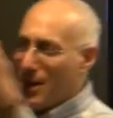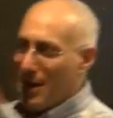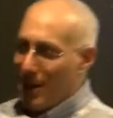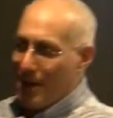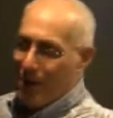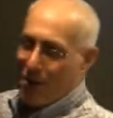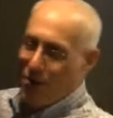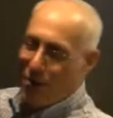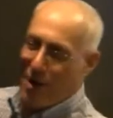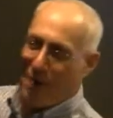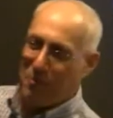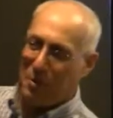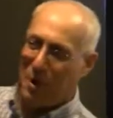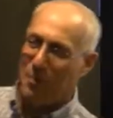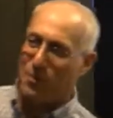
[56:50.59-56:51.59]
here are your draft
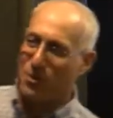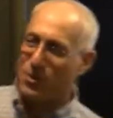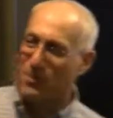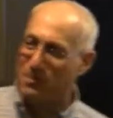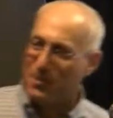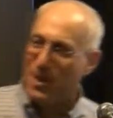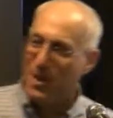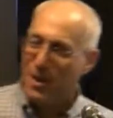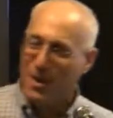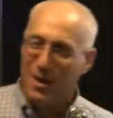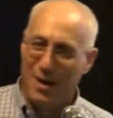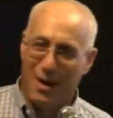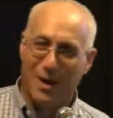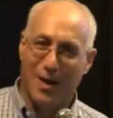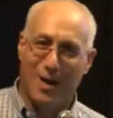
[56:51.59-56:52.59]
papers.
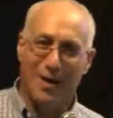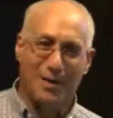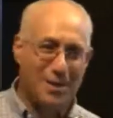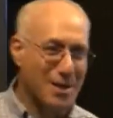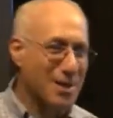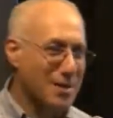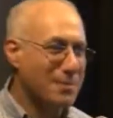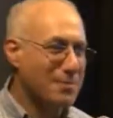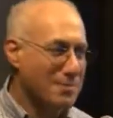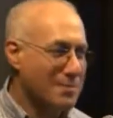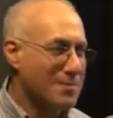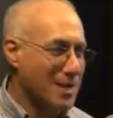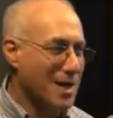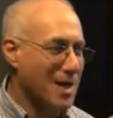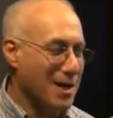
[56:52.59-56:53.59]
Uh, yeah,
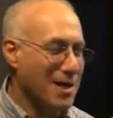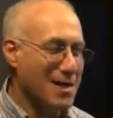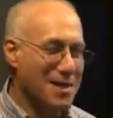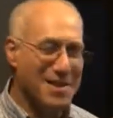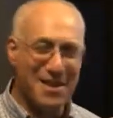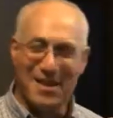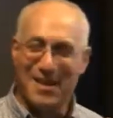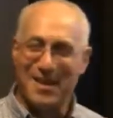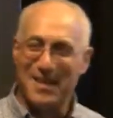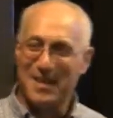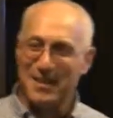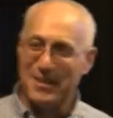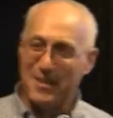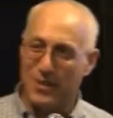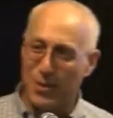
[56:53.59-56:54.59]
yeah, yeah.
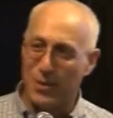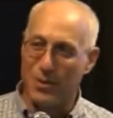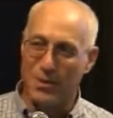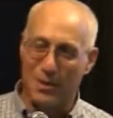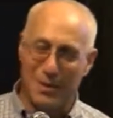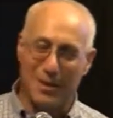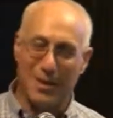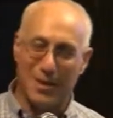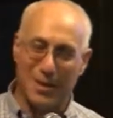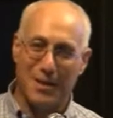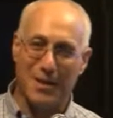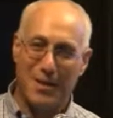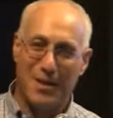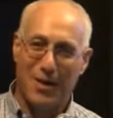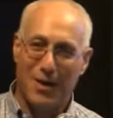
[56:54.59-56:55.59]
So it's. Uh,
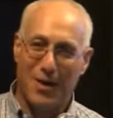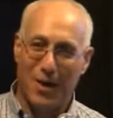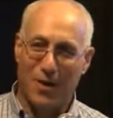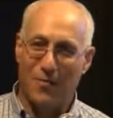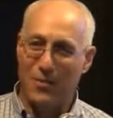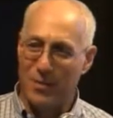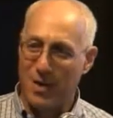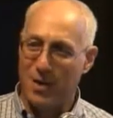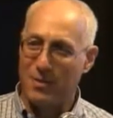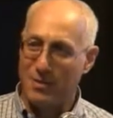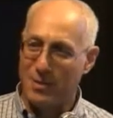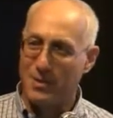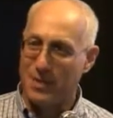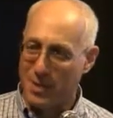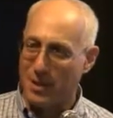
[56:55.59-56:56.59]
oftentimes
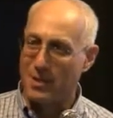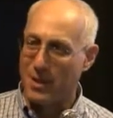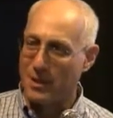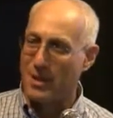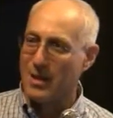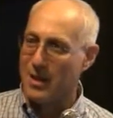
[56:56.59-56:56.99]
it's, it's things